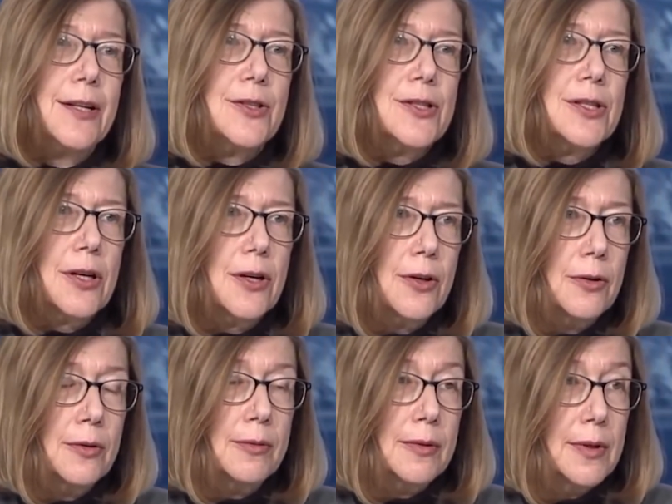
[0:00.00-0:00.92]

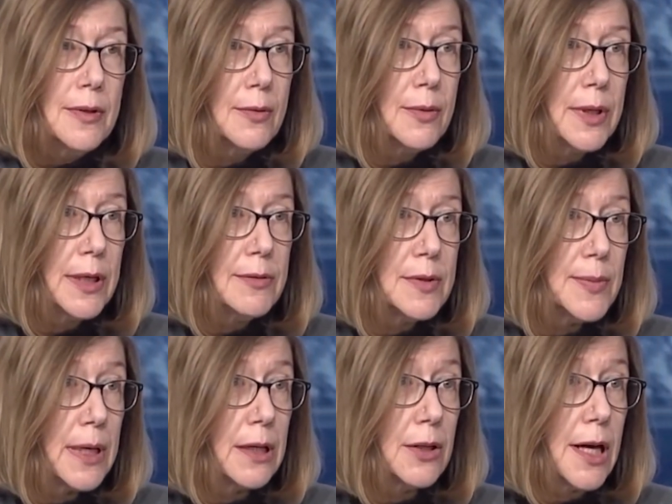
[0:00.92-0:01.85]
So we've
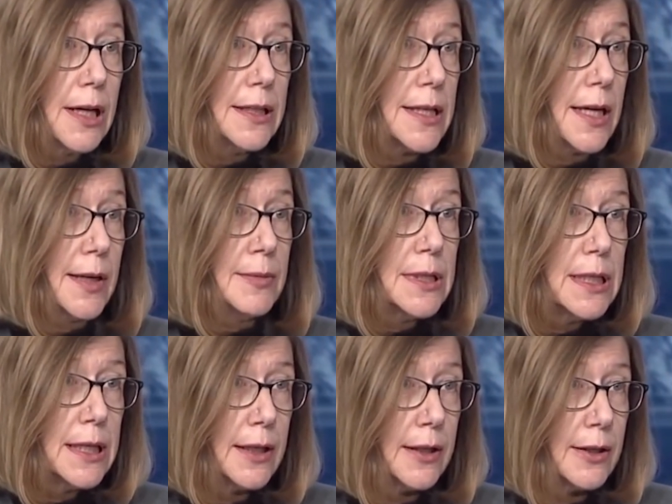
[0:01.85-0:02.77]
spent a lot of time
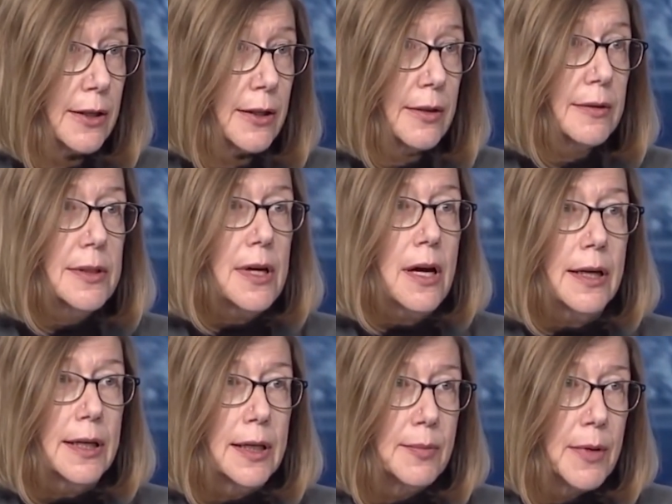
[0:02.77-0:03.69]
together
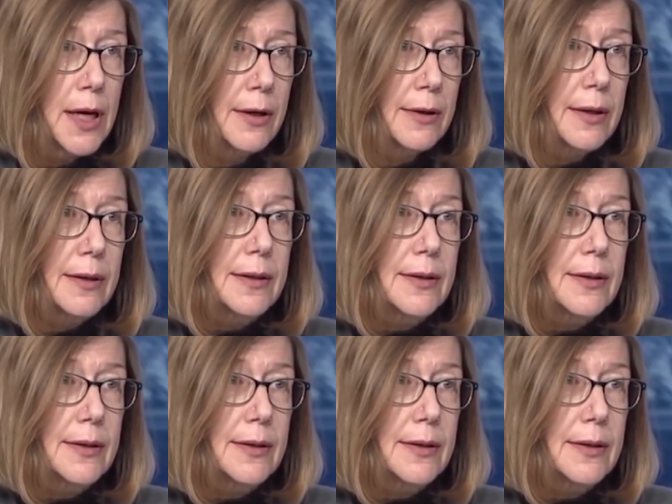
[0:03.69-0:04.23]
talking about,